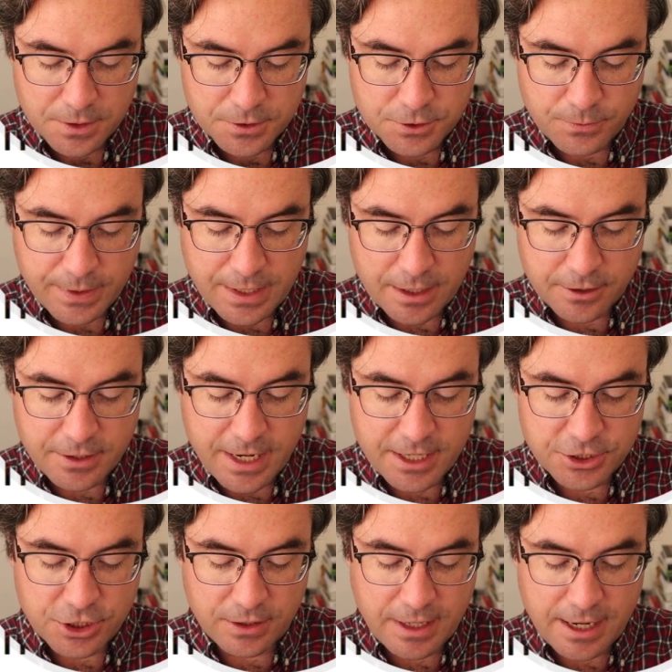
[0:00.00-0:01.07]
So we got our
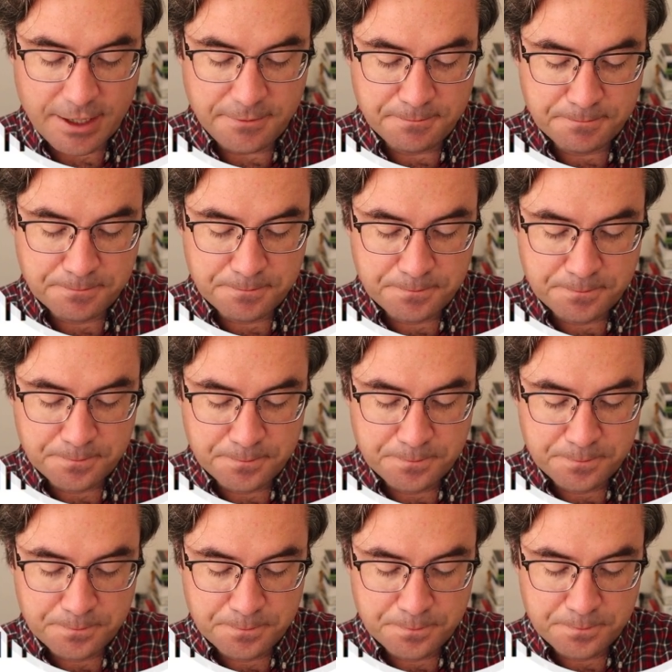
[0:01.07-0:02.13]
tangent line.
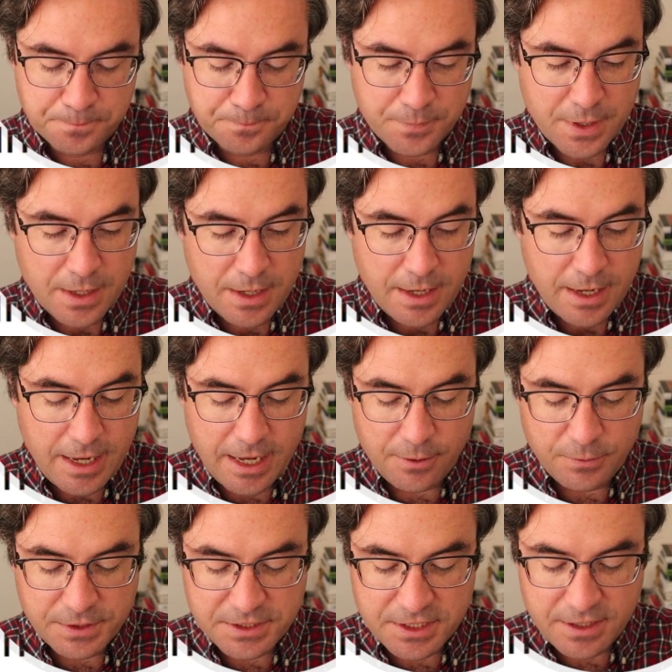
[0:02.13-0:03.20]

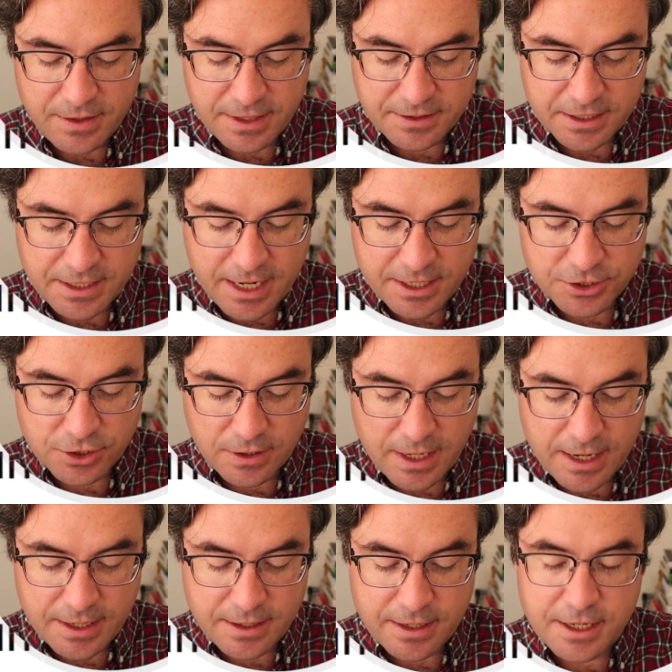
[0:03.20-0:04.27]
And we see that the tangent
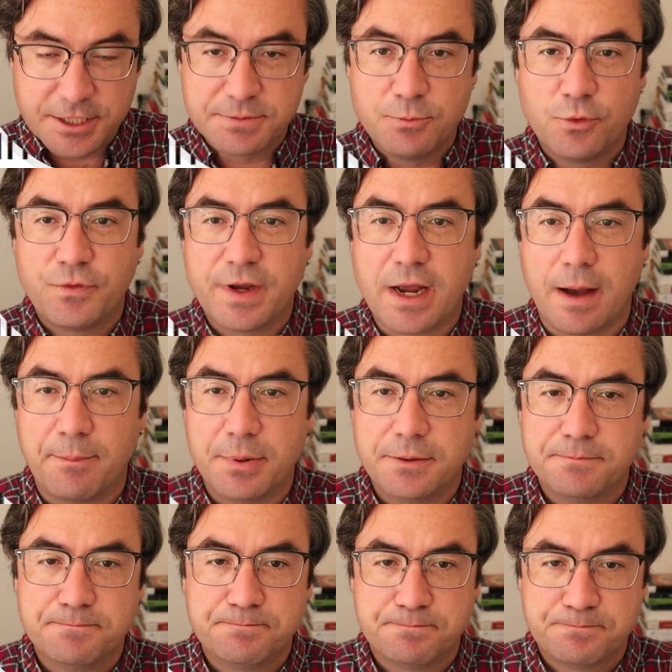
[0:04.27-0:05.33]
line is moving up.
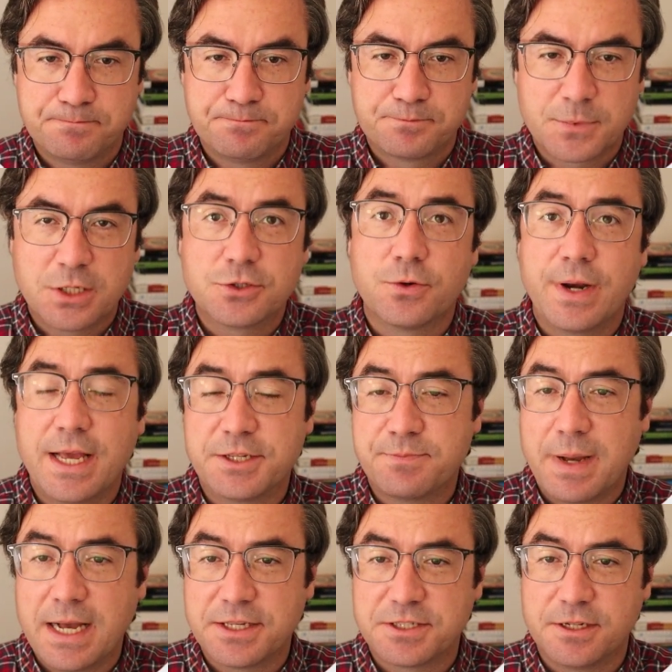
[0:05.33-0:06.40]
So it has
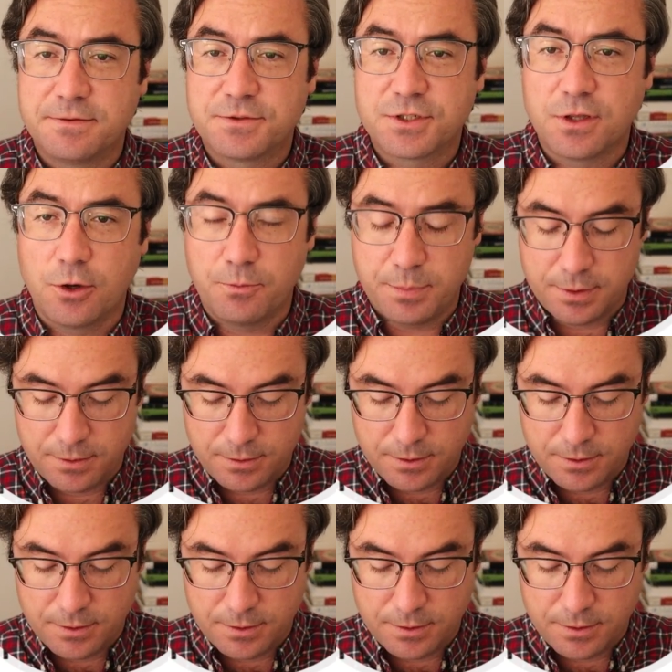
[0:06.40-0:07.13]
positive slope.